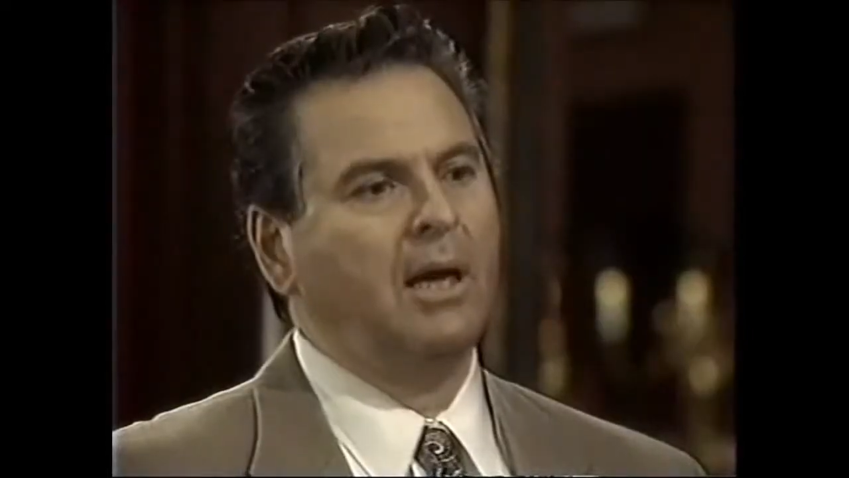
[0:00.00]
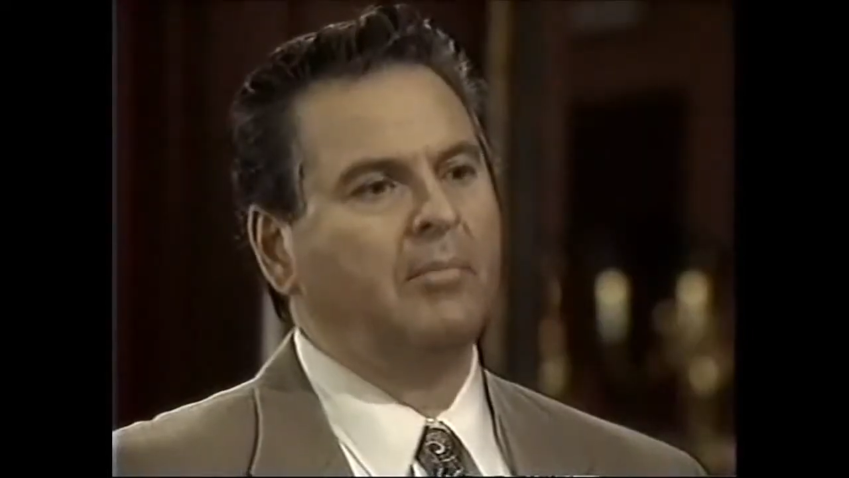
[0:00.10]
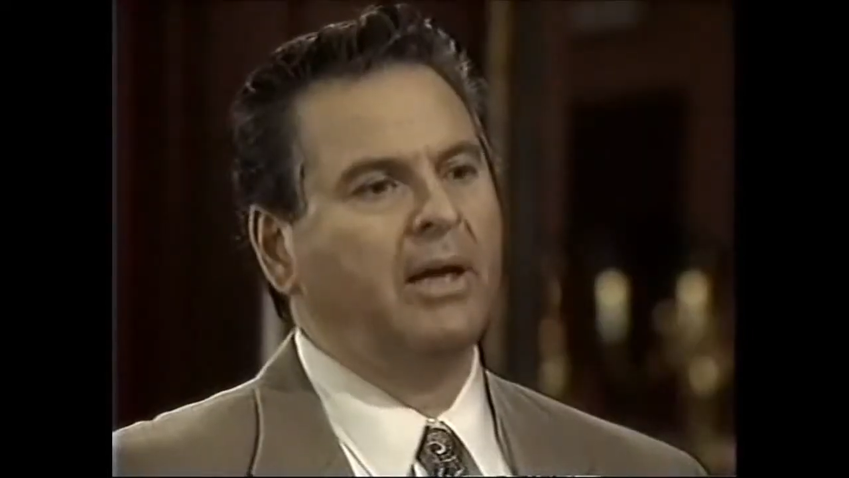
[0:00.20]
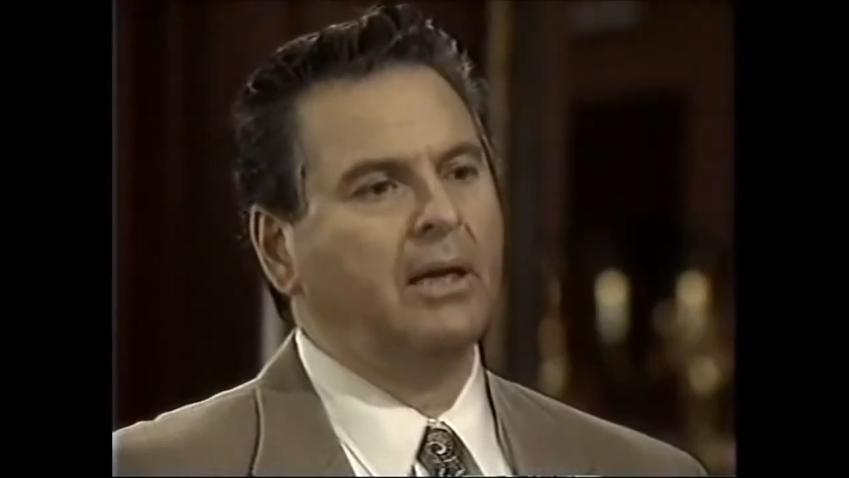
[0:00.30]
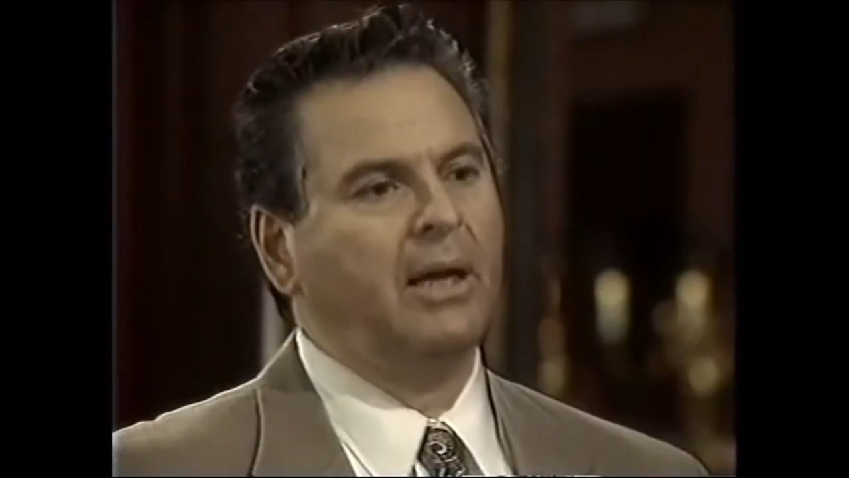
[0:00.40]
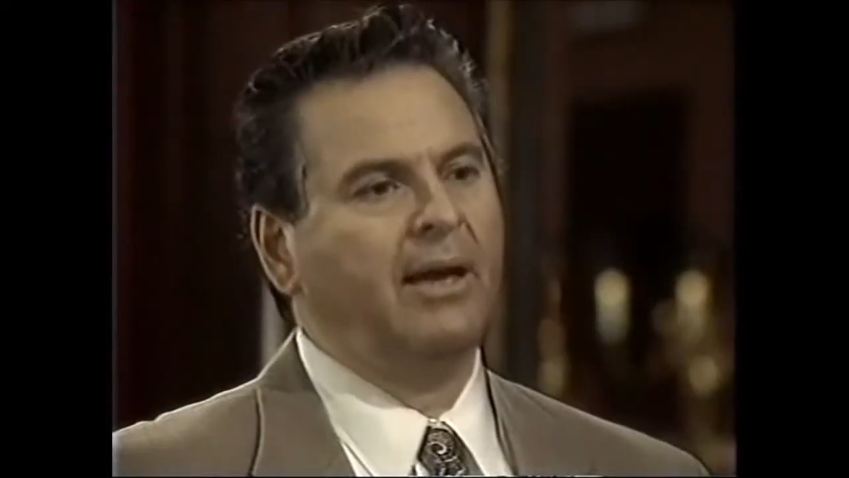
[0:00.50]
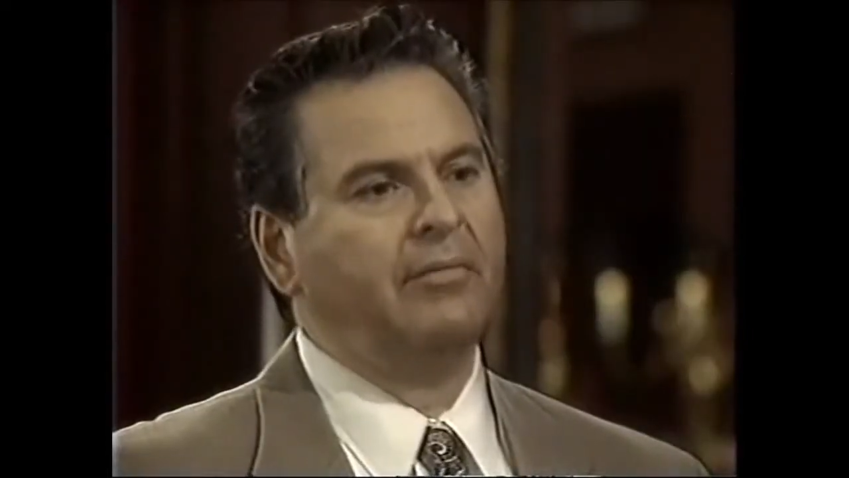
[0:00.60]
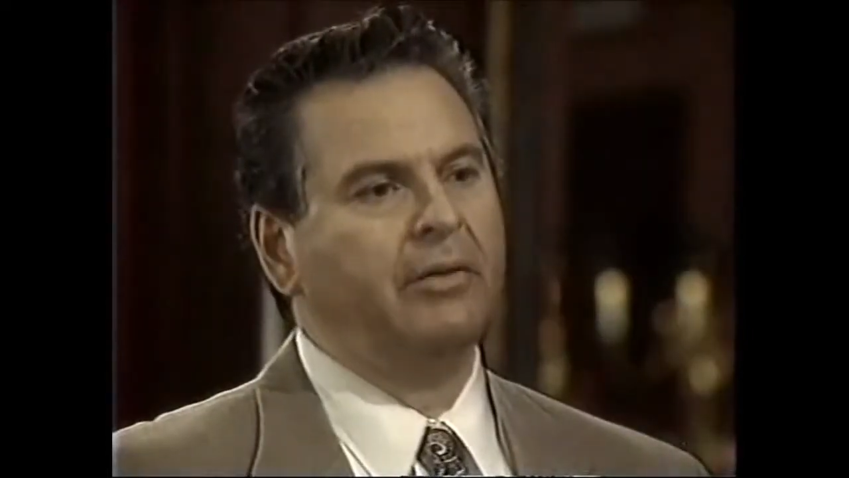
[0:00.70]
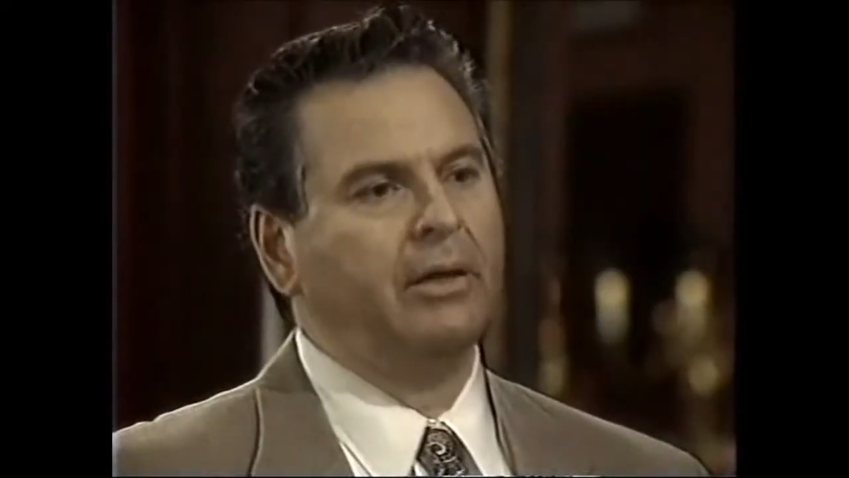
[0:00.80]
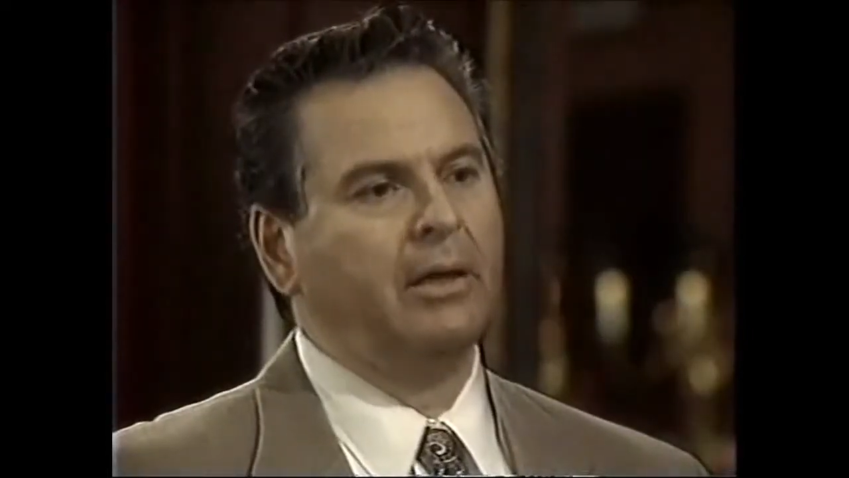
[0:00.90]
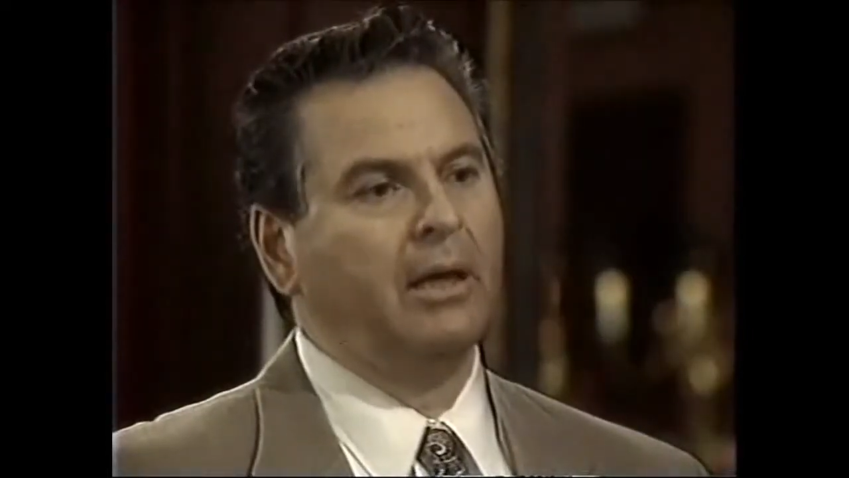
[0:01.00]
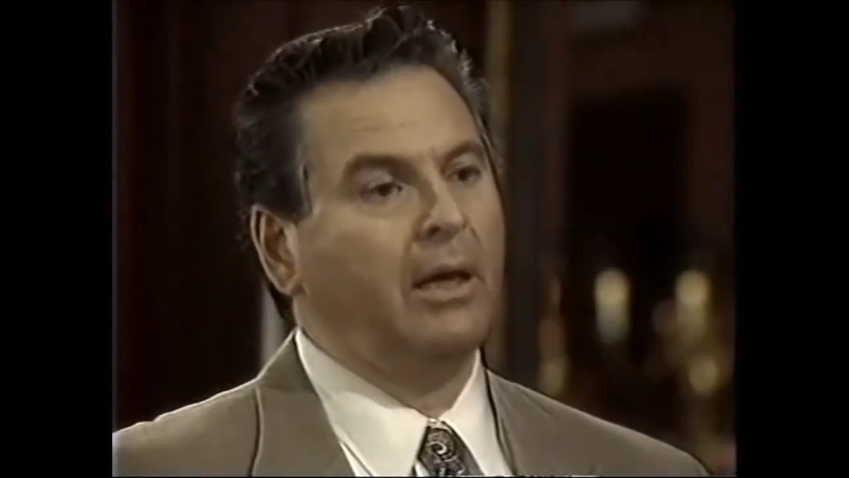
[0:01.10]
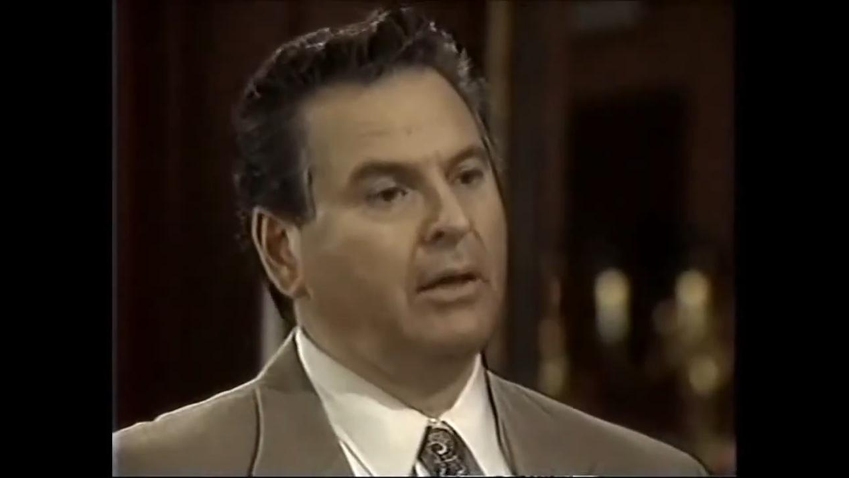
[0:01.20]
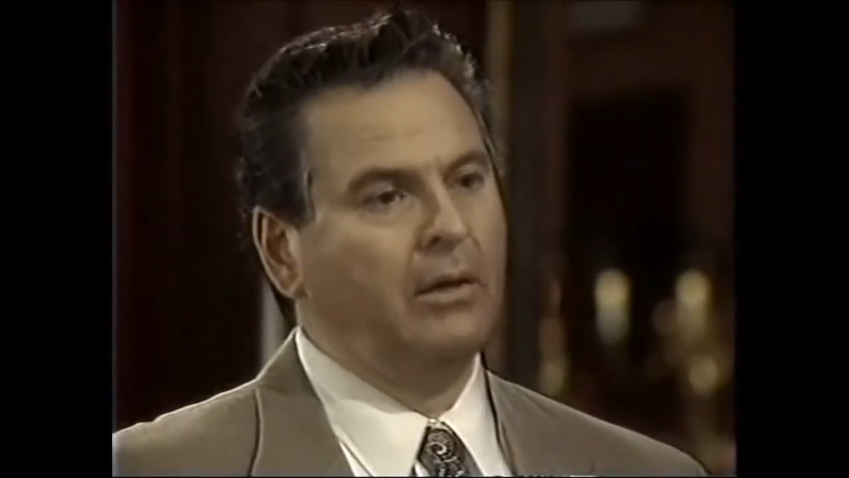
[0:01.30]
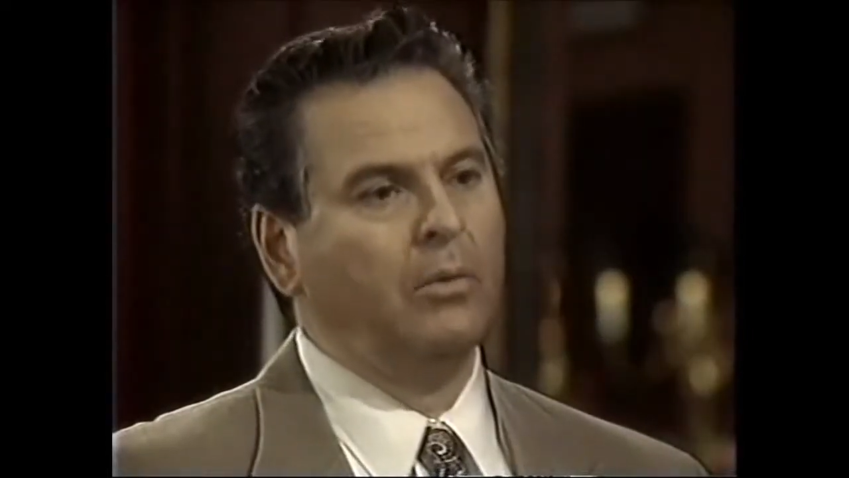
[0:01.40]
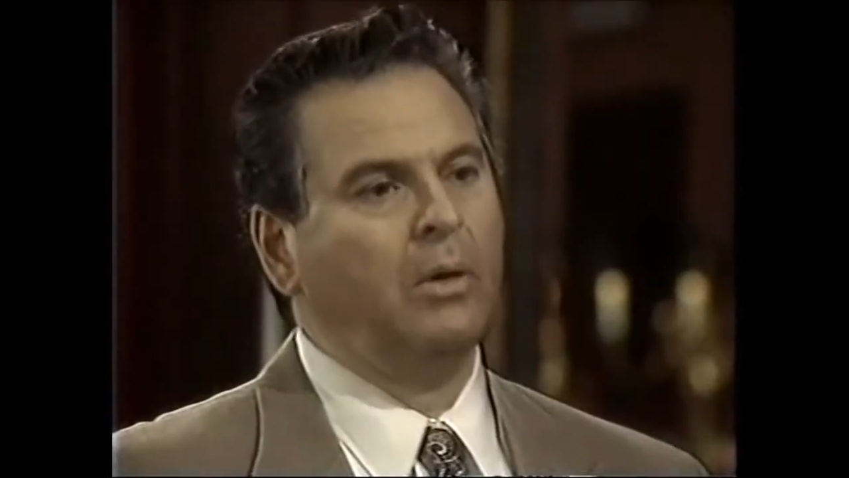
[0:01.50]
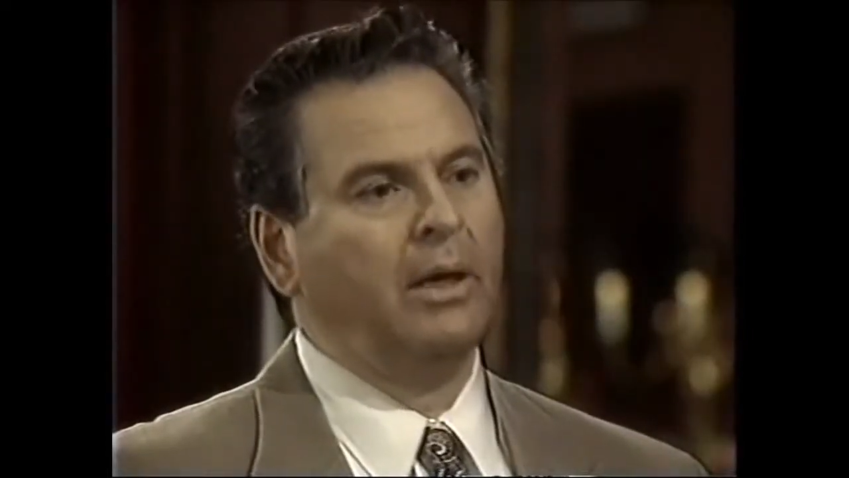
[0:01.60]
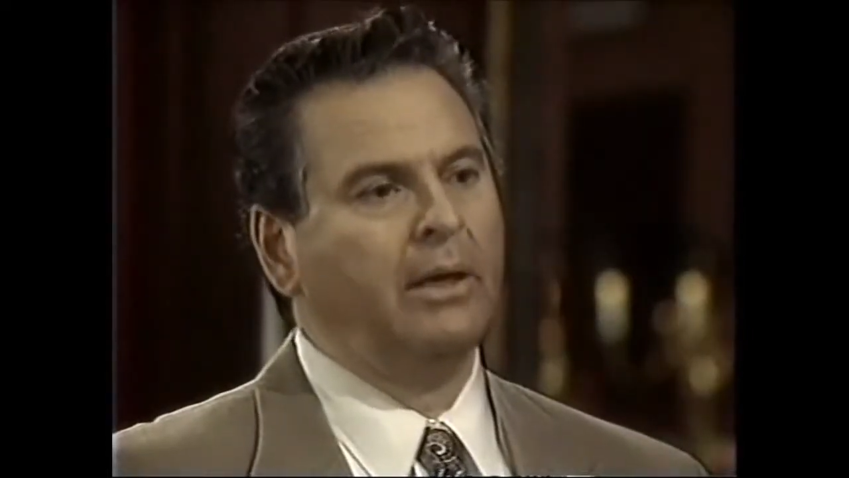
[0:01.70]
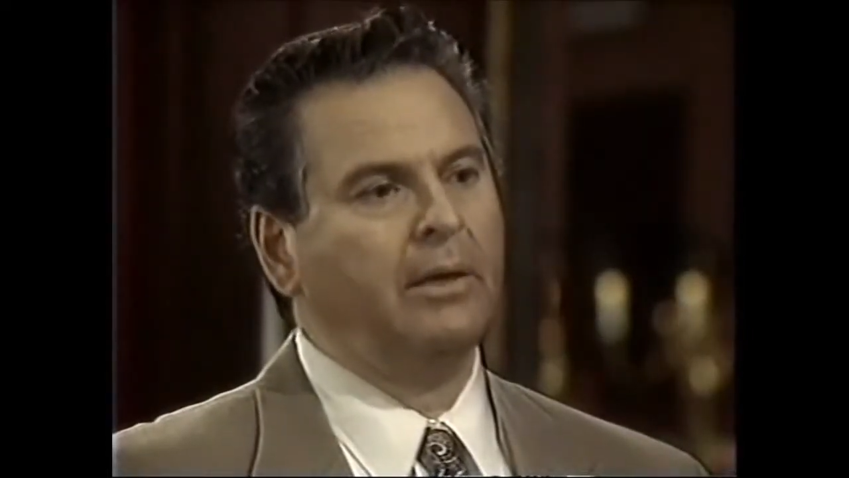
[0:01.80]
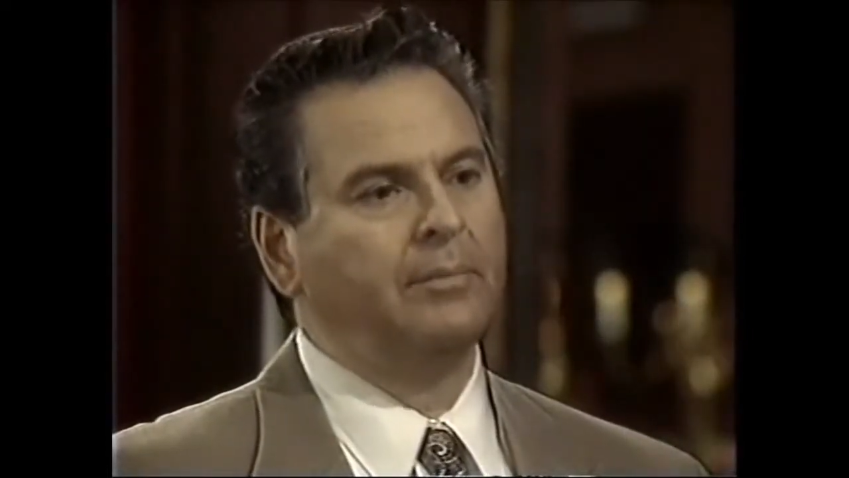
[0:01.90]
I'm not laughing, and you know
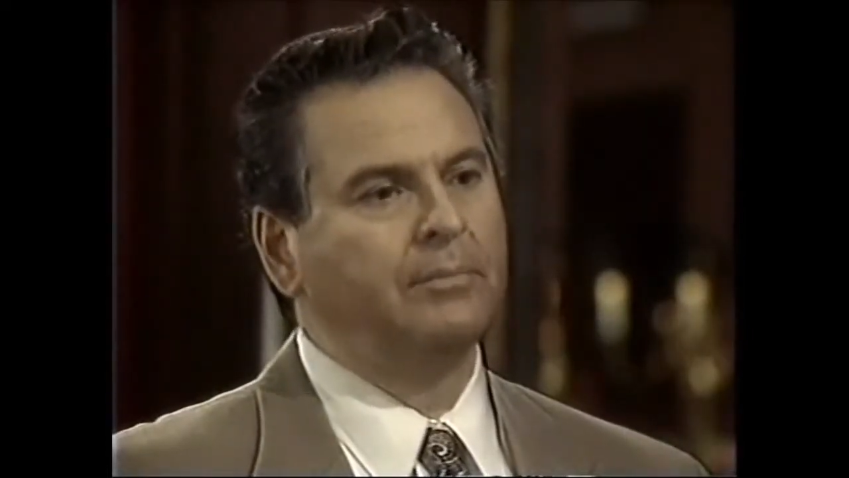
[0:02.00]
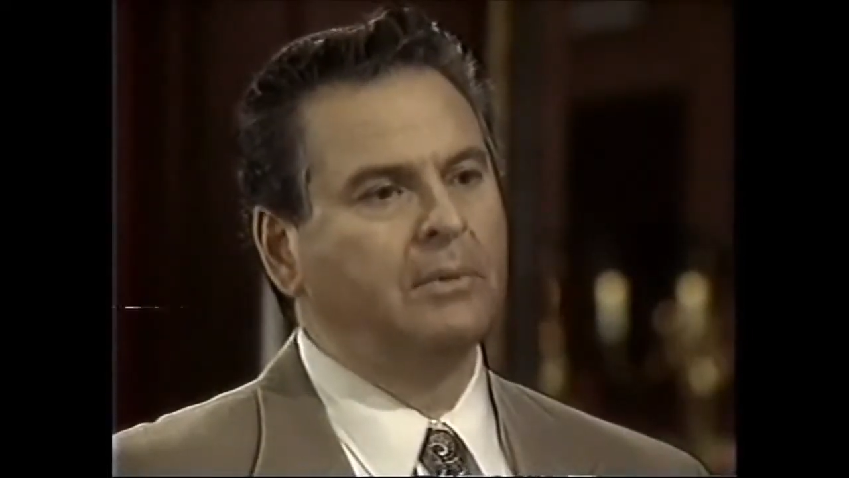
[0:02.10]
why?